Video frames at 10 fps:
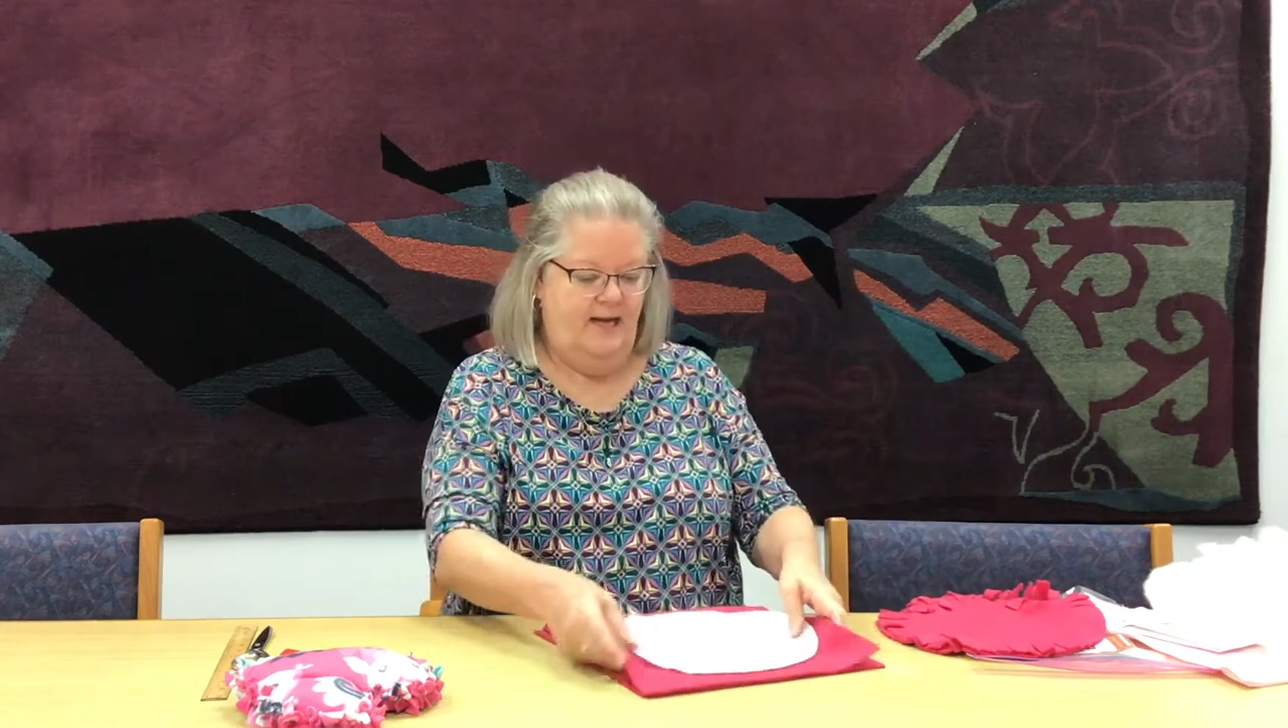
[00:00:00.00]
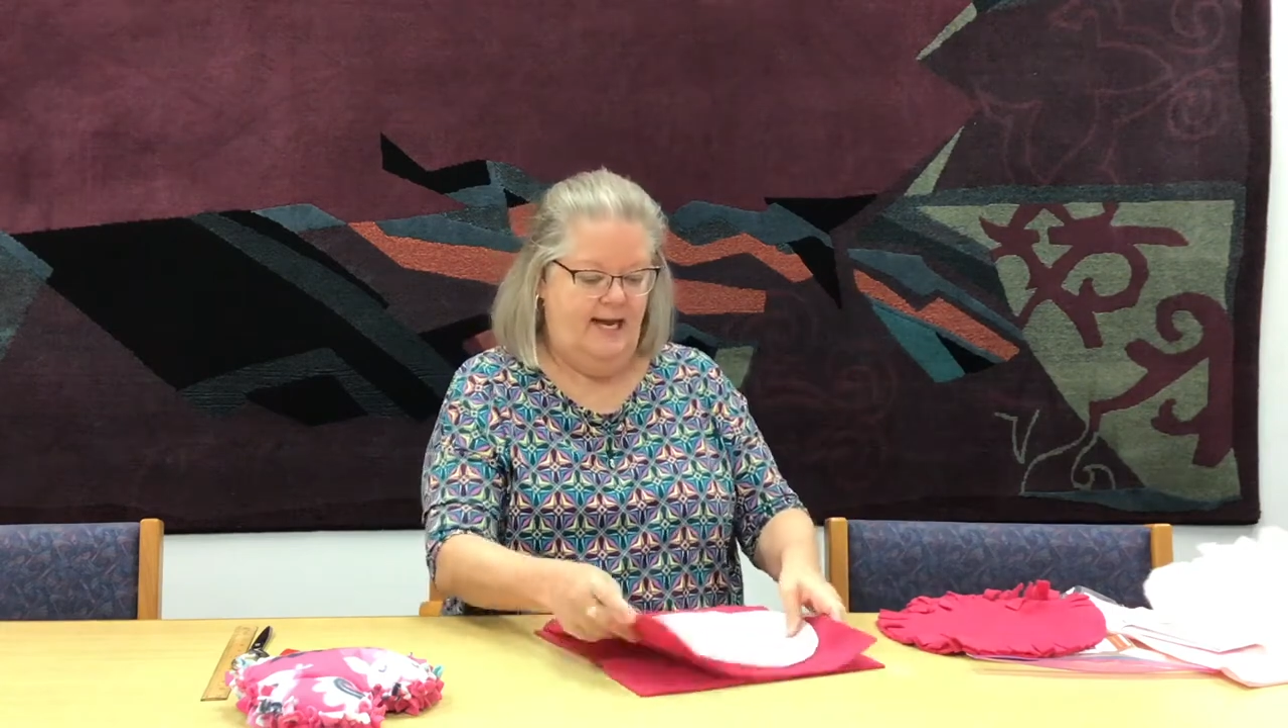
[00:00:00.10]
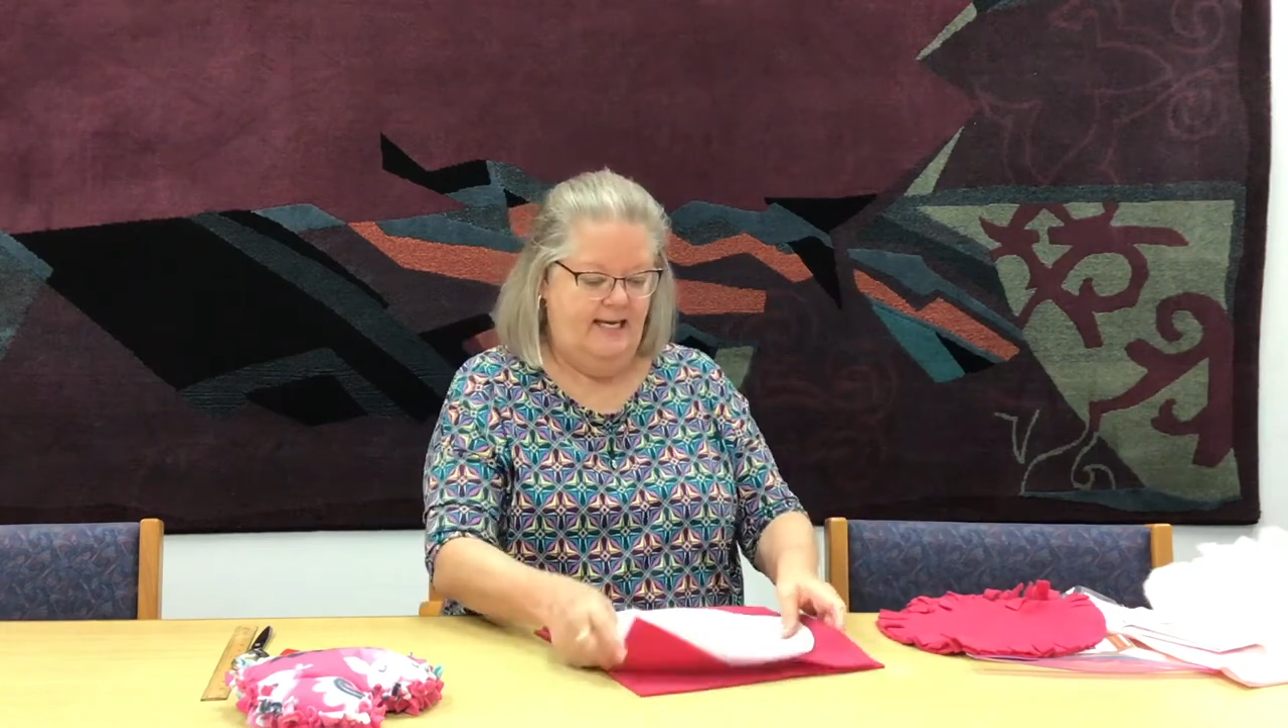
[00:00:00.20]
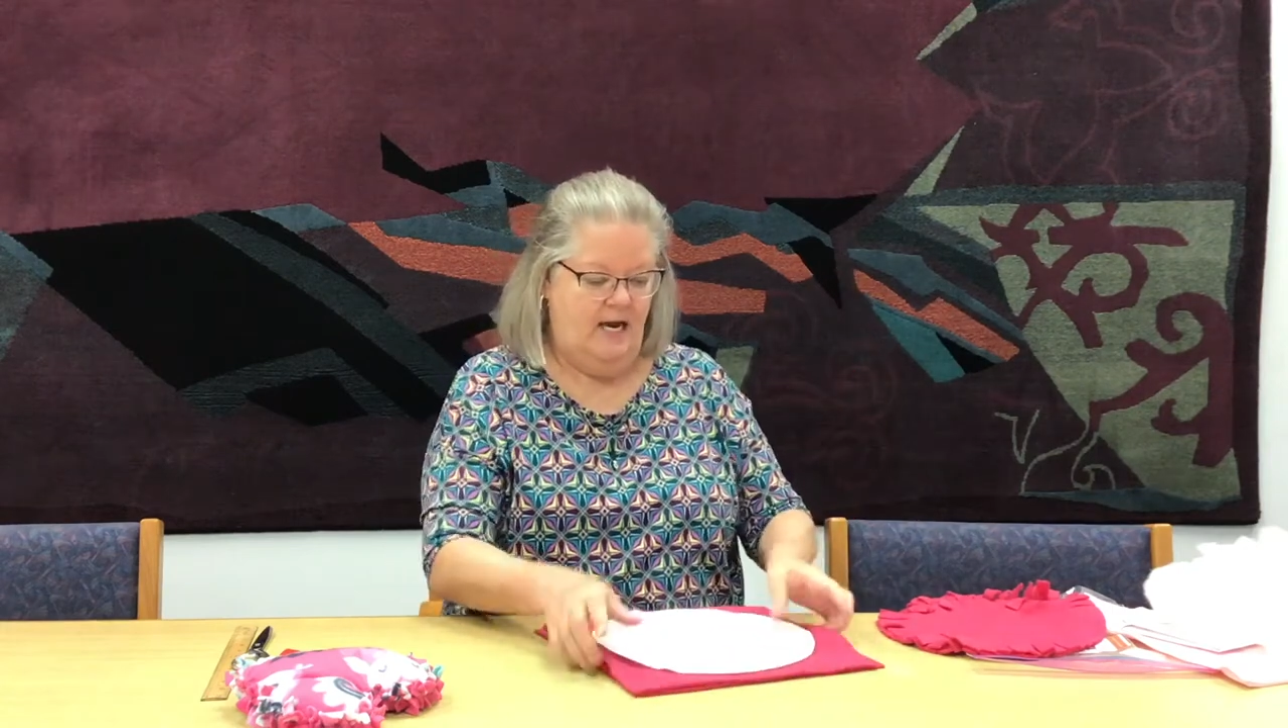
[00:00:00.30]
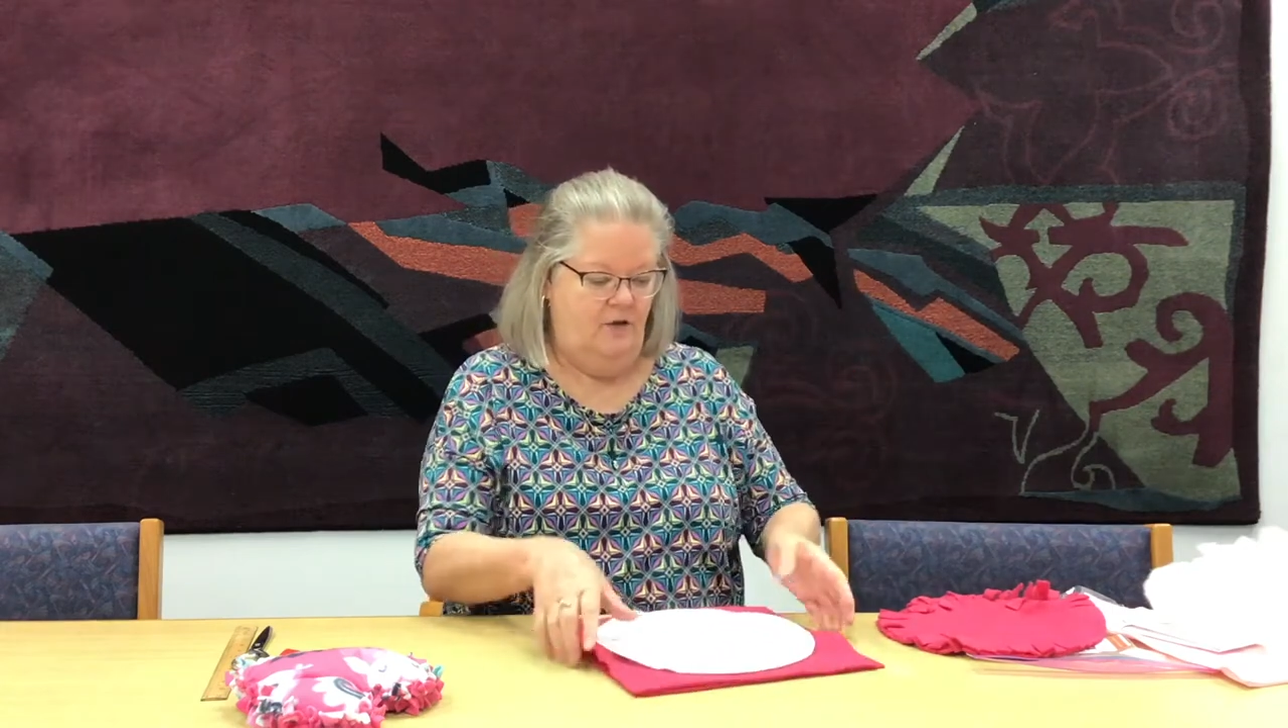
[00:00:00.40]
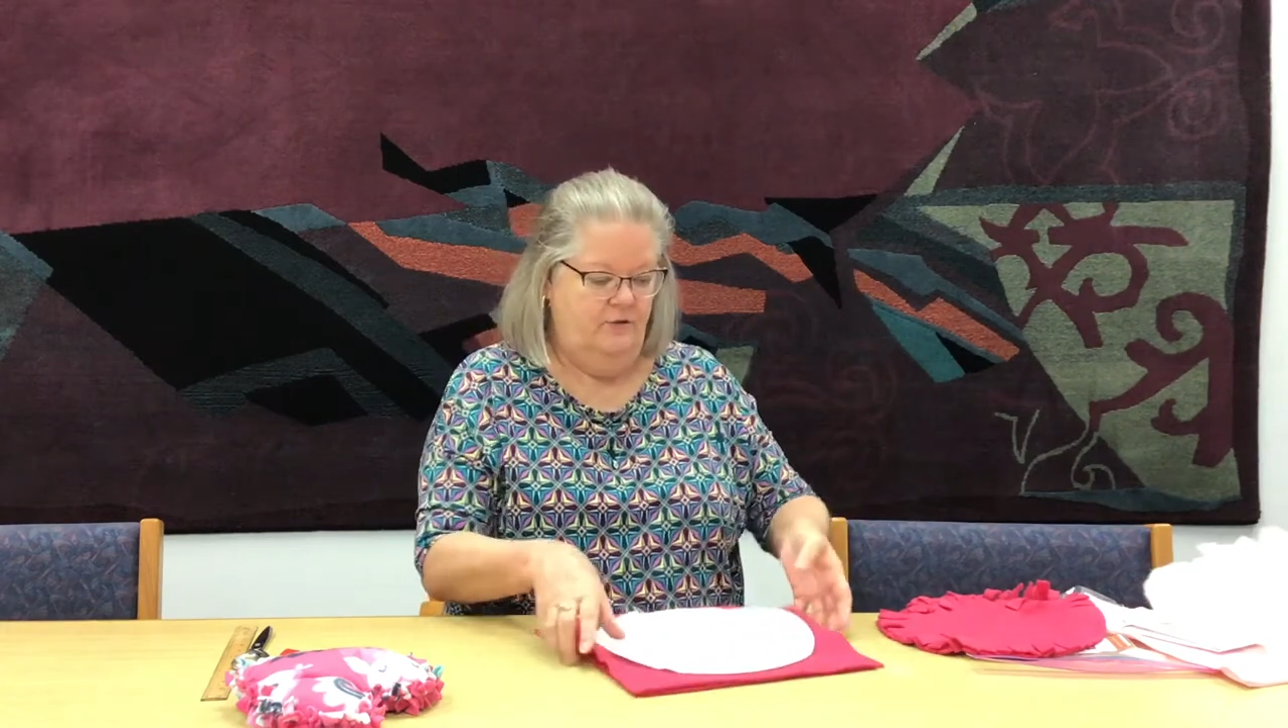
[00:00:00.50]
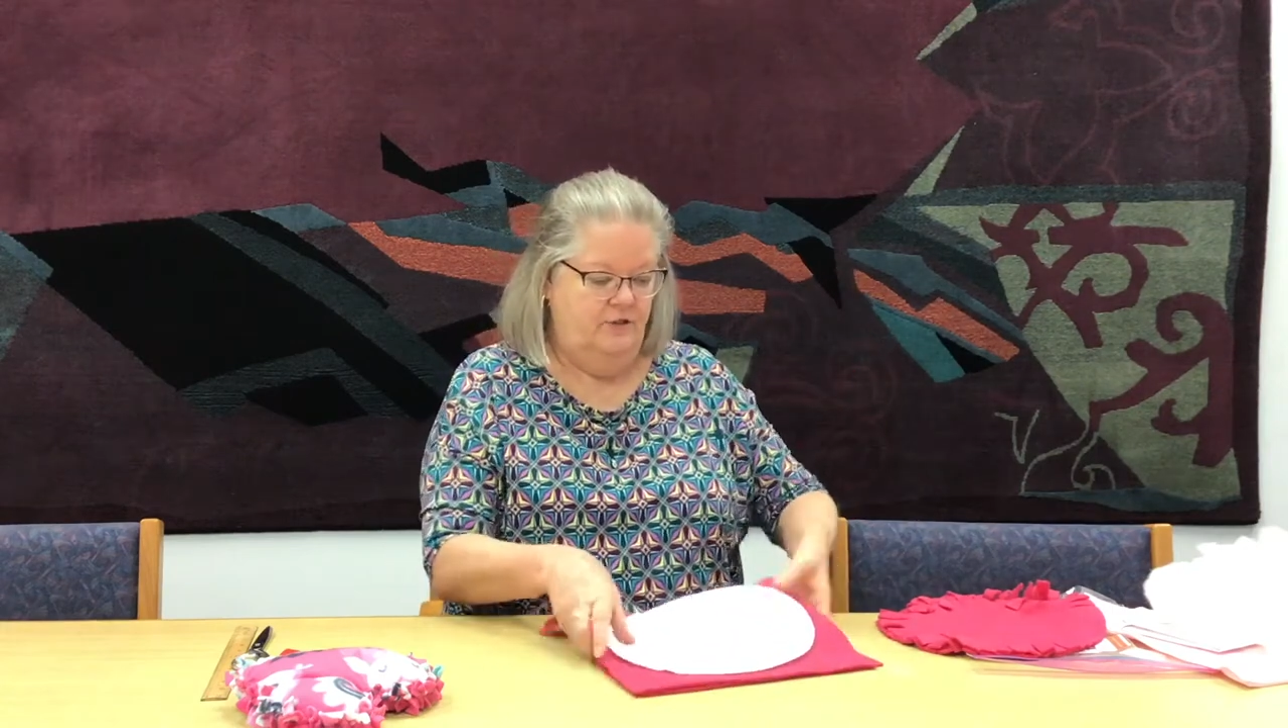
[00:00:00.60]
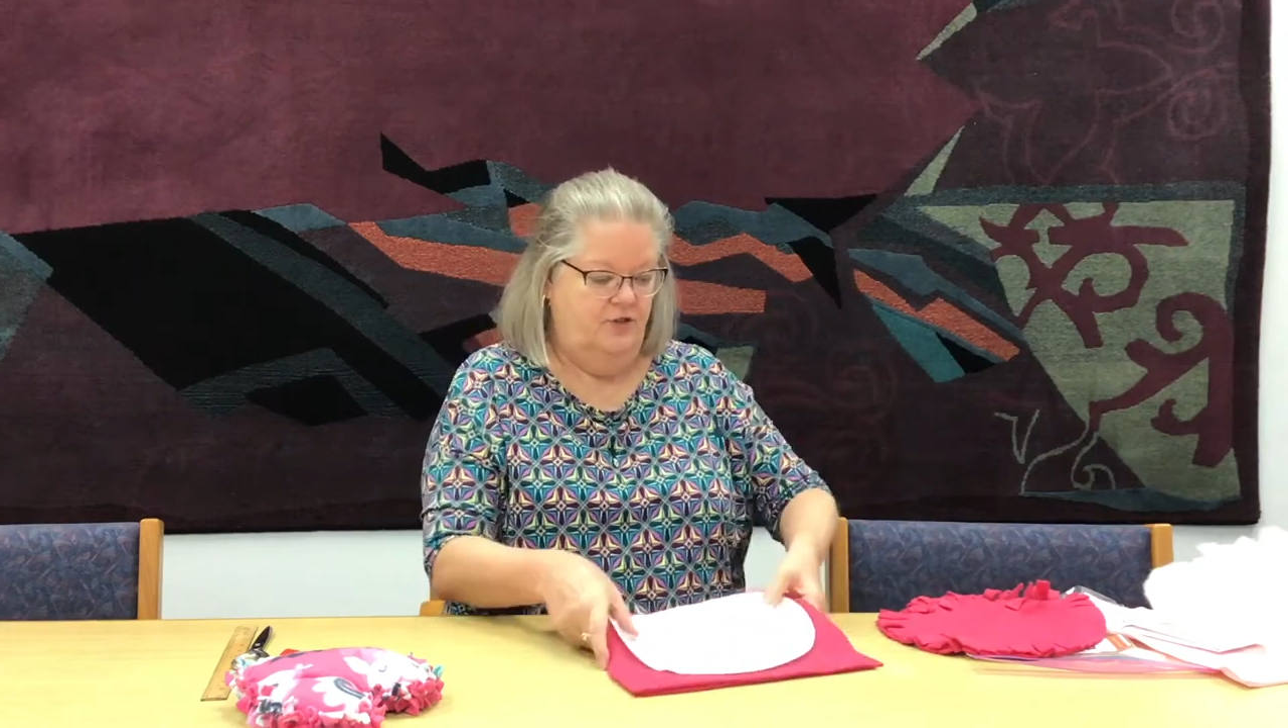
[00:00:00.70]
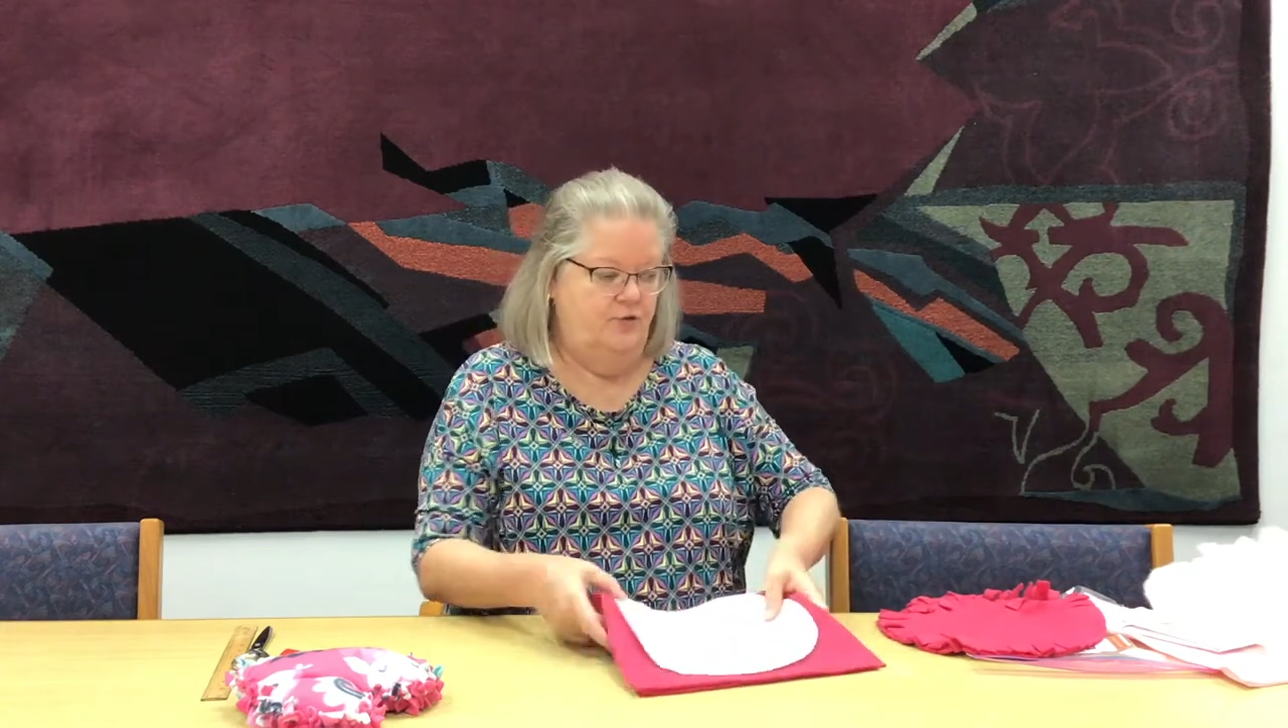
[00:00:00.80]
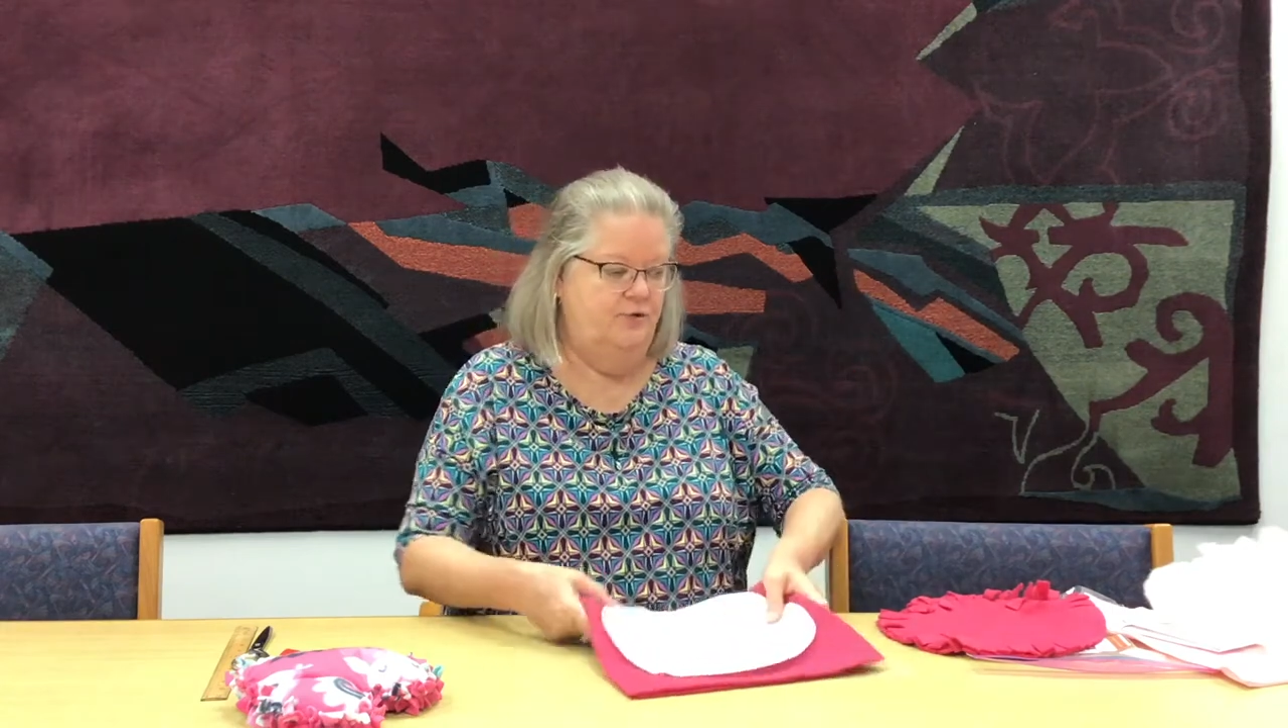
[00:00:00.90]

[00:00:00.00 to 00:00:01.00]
cut out two